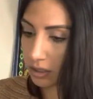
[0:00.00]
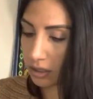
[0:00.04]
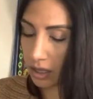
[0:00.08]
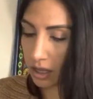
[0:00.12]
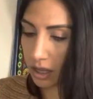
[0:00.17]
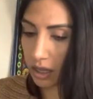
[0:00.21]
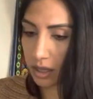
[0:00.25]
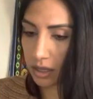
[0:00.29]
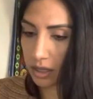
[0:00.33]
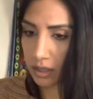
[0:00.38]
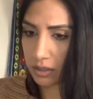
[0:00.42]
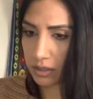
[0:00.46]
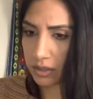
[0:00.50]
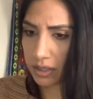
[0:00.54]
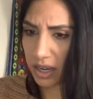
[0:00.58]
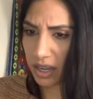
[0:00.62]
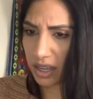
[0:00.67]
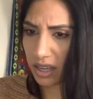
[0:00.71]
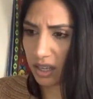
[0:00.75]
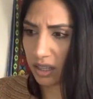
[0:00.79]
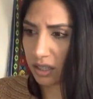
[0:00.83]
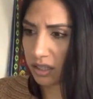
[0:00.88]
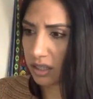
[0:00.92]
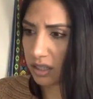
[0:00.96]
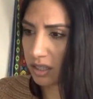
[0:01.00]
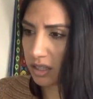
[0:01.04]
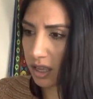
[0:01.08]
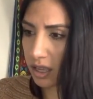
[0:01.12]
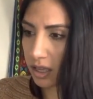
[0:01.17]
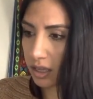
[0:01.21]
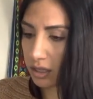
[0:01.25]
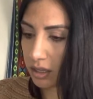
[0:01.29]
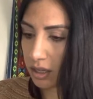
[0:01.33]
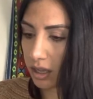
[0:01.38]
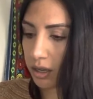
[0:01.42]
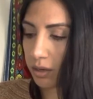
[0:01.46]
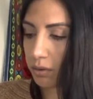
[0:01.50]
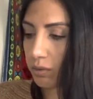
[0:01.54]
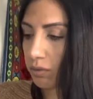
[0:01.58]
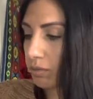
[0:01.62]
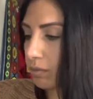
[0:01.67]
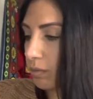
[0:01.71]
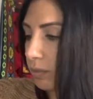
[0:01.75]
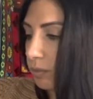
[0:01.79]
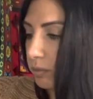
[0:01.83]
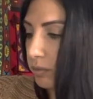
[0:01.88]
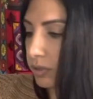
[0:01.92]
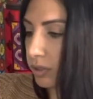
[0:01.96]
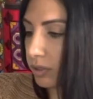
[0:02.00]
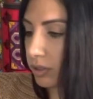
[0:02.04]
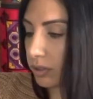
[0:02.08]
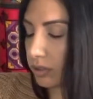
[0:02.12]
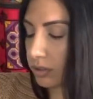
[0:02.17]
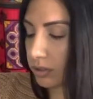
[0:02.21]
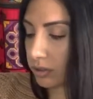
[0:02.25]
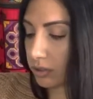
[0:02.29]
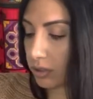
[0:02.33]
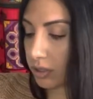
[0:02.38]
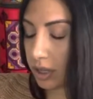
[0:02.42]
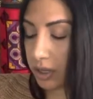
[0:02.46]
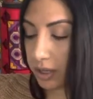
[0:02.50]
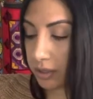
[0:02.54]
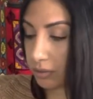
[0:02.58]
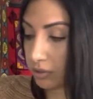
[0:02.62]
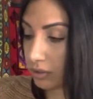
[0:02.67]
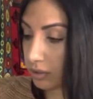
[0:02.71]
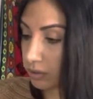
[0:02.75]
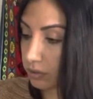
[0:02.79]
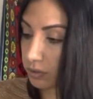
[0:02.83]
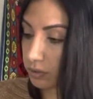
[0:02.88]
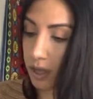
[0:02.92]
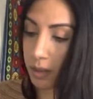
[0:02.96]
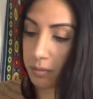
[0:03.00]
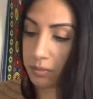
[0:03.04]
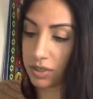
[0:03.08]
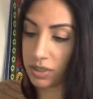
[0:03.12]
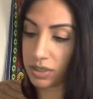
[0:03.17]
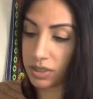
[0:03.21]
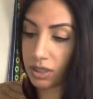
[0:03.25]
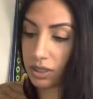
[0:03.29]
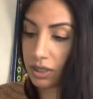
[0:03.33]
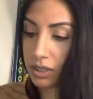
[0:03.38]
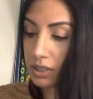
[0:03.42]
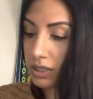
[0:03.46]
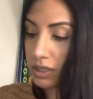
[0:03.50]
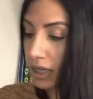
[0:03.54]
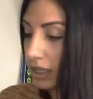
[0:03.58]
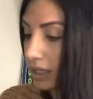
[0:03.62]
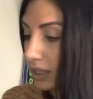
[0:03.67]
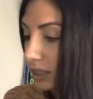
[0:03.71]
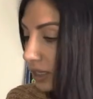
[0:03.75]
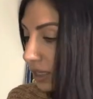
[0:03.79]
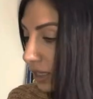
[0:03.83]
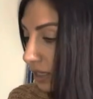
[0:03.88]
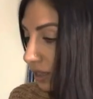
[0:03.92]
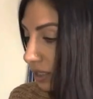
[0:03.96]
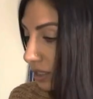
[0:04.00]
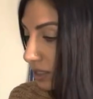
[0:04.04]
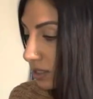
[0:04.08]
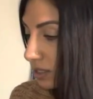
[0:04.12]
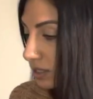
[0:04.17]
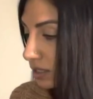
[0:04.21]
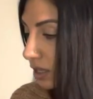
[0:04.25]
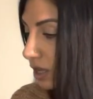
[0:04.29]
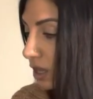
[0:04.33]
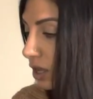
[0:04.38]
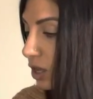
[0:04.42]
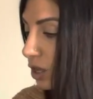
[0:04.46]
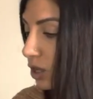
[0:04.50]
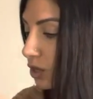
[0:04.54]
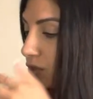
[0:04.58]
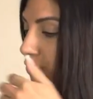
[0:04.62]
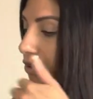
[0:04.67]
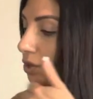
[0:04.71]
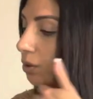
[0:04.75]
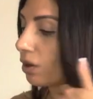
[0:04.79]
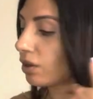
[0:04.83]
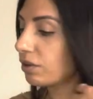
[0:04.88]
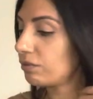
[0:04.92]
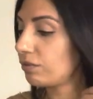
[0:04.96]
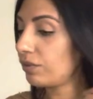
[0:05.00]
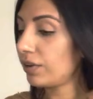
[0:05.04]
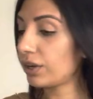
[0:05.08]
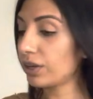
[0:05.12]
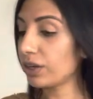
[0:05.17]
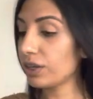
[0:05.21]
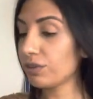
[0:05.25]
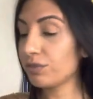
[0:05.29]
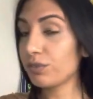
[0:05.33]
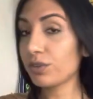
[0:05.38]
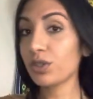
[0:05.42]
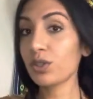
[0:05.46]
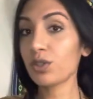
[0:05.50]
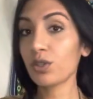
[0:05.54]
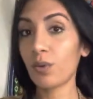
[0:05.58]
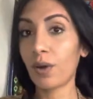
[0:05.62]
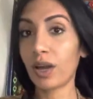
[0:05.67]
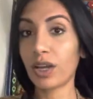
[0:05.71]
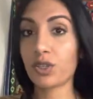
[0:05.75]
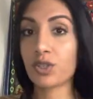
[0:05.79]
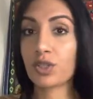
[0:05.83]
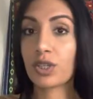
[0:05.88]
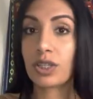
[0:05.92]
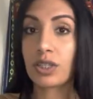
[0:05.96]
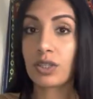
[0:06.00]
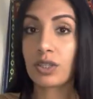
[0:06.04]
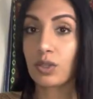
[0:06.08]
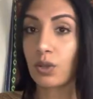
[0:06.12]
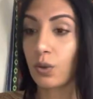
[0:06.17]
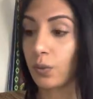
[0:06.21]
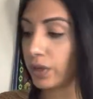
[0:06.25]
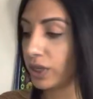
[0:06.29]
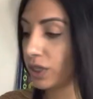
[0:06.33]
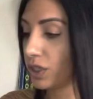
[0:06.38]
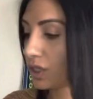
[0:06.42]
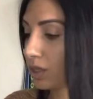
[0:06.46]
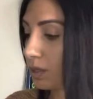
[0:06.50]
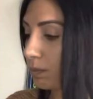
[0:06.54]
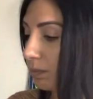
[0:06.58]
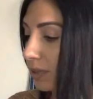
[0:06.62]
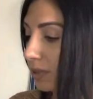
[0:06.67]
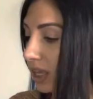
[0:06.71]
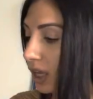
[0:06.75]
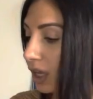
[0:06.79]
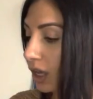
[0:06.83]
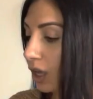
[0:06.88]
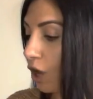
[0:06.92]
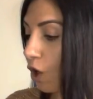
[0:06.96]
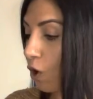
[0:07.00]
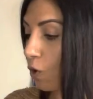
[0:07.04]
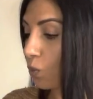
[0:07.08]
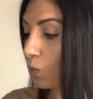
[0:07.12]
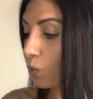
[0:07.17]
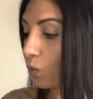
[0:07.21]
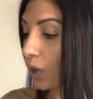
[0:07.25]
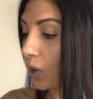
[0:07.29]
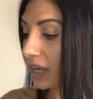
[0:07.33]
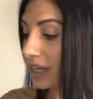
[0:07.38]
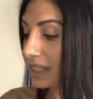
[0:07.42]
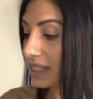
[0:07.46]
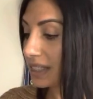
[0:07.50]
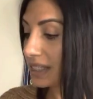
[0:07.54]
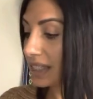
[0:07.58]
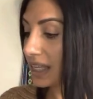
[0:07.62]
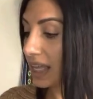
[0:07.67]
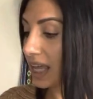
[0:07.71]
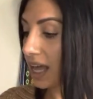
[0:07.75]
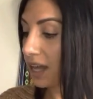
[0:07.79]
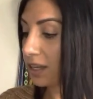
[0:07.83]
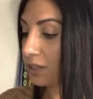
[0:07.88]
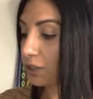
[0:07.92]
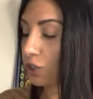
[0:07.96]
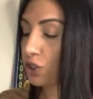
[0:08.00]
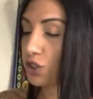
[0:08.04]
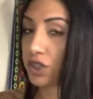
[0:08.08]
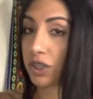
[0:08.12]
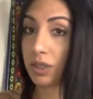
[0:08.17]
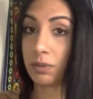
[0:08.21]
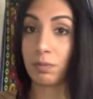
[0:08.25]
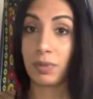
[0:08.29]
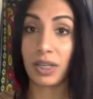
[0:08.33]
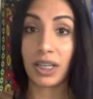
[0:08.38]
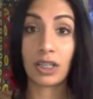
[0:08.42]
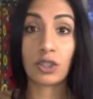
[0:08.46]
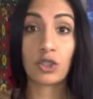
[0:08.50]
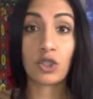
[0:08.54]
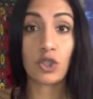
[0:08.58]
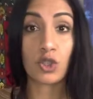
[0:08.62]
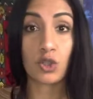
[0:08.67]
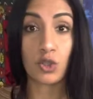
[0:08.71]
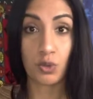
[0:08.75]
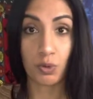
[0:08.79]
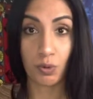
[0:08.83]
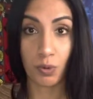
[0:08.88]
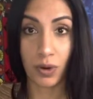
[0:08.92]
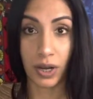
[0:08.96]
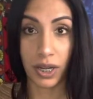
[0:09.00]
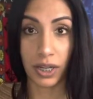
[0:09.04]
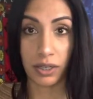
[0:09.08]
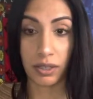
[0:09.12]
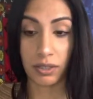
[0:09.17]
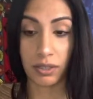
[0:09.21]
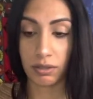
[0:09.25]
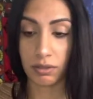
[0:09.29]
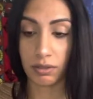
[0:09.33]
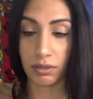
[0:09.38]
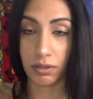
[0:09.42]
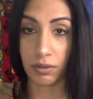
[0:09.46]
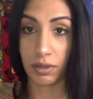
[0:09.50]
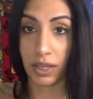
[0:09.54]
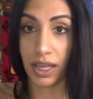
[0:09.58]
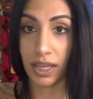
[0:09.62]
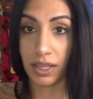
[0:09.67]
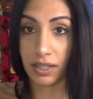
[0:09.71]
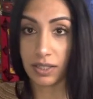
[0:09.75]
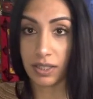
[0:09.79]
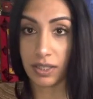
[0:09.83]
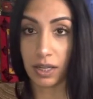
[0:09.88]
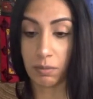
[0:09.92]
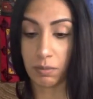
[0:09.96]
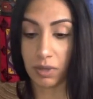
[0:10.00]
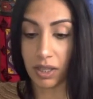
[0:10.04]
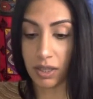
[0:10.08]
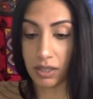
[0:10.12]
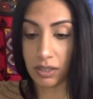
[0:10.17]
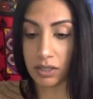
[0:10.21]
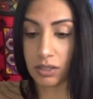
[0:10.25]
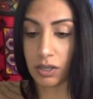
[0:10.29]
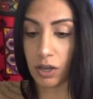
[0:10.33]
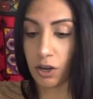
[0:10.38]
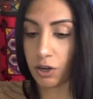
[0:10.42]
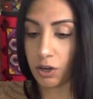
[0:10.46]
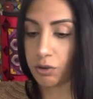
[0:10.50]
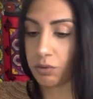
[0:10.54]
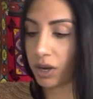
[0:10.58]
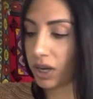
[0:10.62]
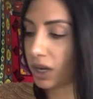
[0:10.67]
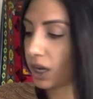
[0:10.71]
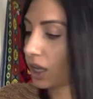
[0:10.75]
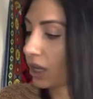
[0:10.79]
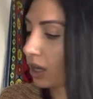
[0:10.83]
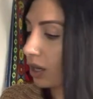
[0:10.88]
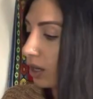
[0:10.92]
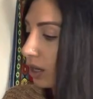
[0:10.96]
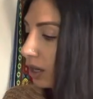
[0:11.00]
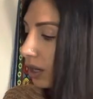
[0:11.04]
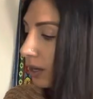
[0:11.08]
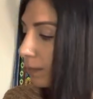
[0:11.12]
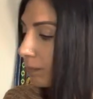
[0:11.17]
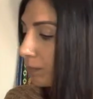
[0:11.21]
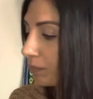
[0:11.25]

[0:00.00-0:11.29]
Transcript: Did I cut the deck? I don't remember. I don't know. I'm just going to take it like this. So our very first question is going to be, what is the energy being destroyed? Okay, it's going to be this card right here.